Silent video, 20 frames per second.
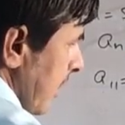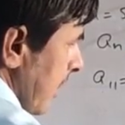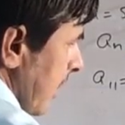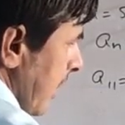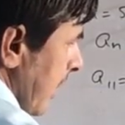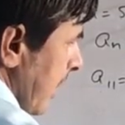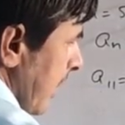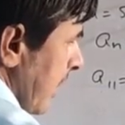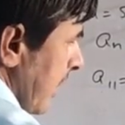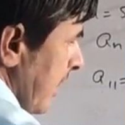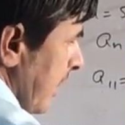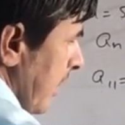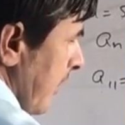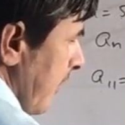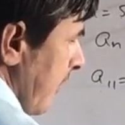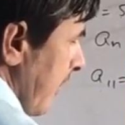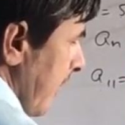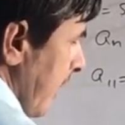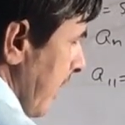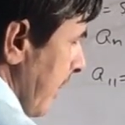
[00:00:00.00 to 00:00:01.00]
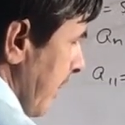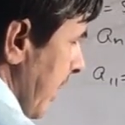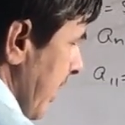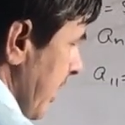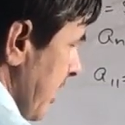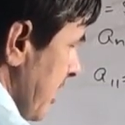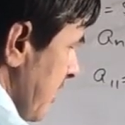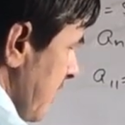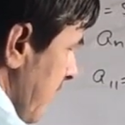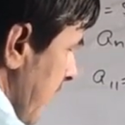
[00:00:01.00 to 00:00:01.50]
getting the
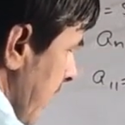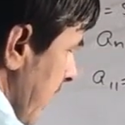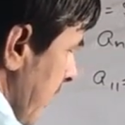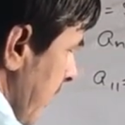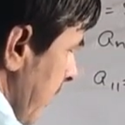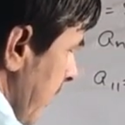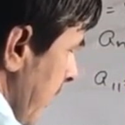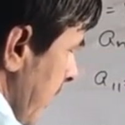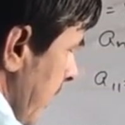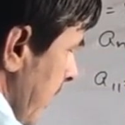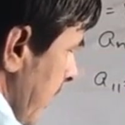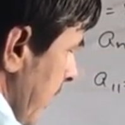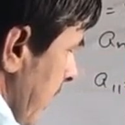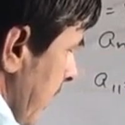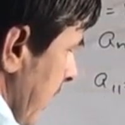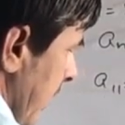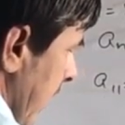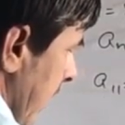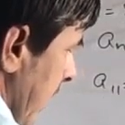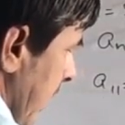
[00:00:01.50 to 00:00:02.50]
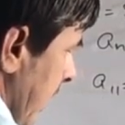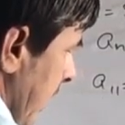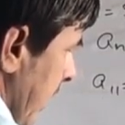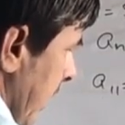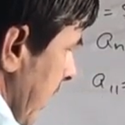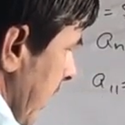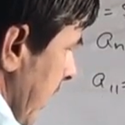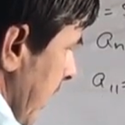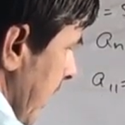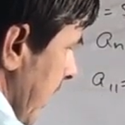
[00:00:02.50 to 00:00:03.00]
minus 5. 10d
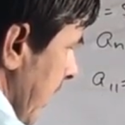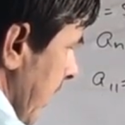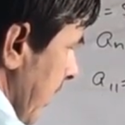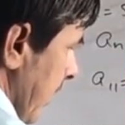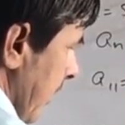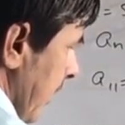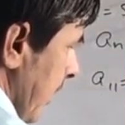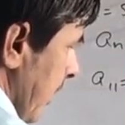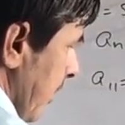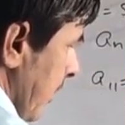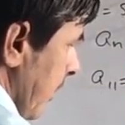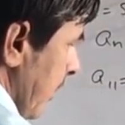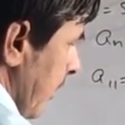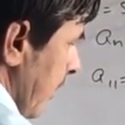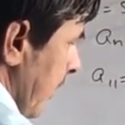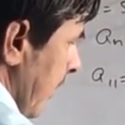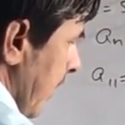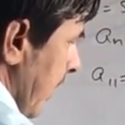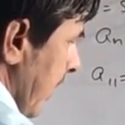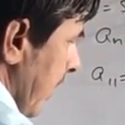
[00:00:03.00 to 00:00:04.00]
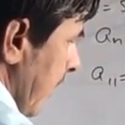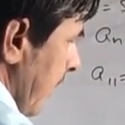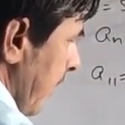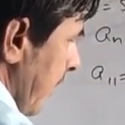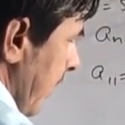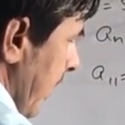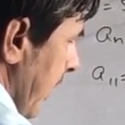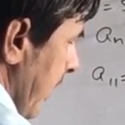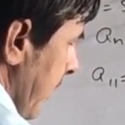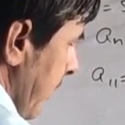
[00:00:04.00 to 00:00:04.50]
equal to
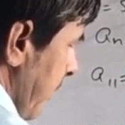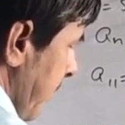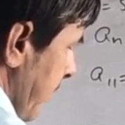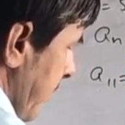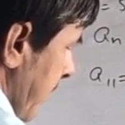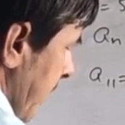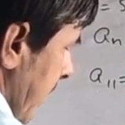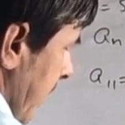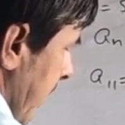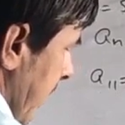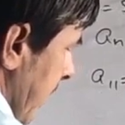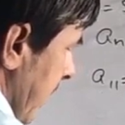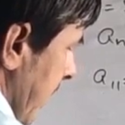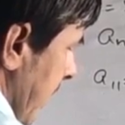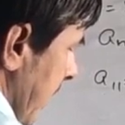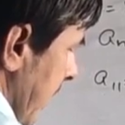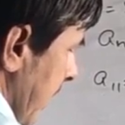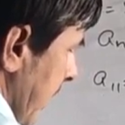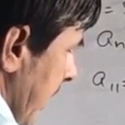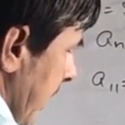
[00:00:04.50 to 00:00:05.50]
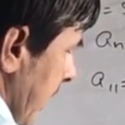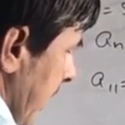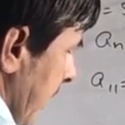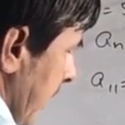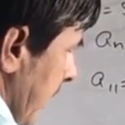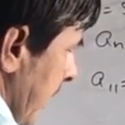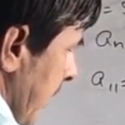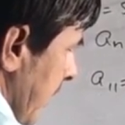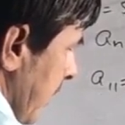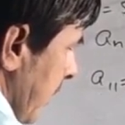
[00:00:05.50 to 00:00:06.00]
25 and d
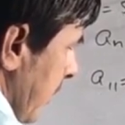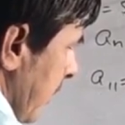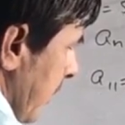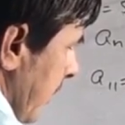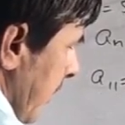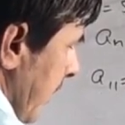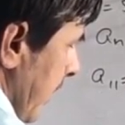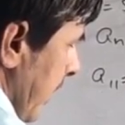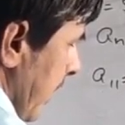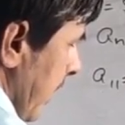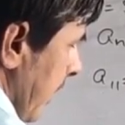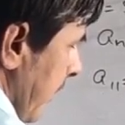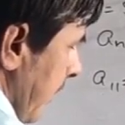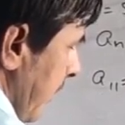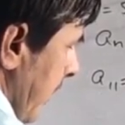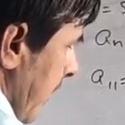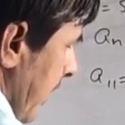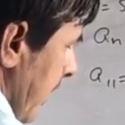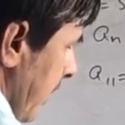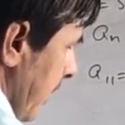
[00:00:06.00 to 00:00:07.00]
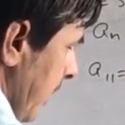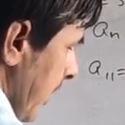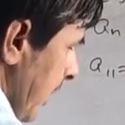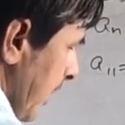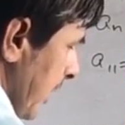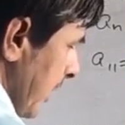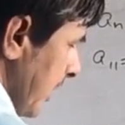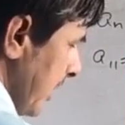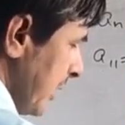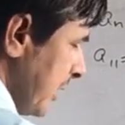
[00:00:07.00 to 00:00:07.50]
equal to 25.
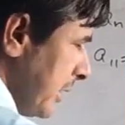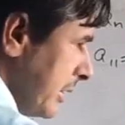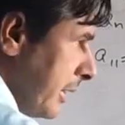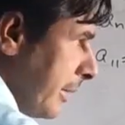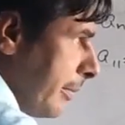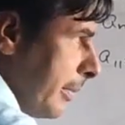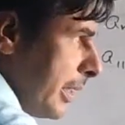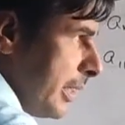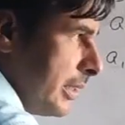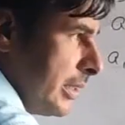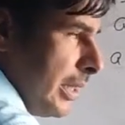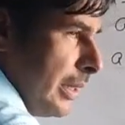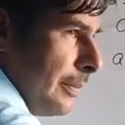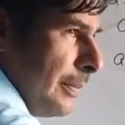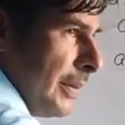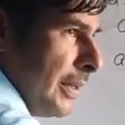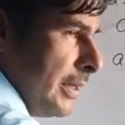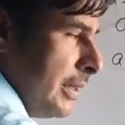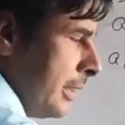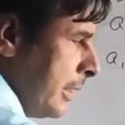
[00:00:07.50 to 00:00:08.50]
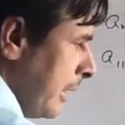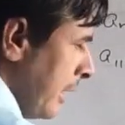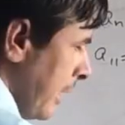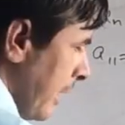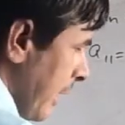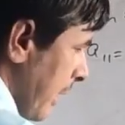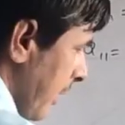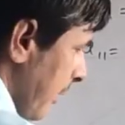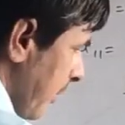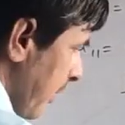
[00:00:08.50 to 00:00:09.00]
This is the multiple
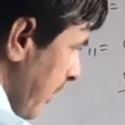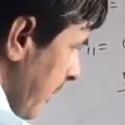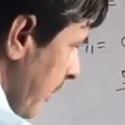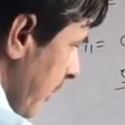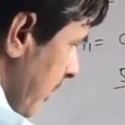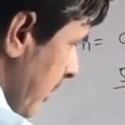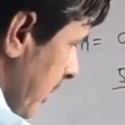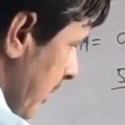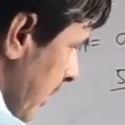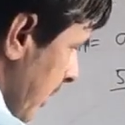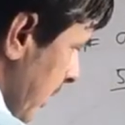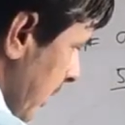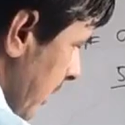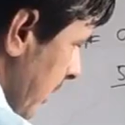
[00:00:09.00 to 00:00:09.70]
and we put in the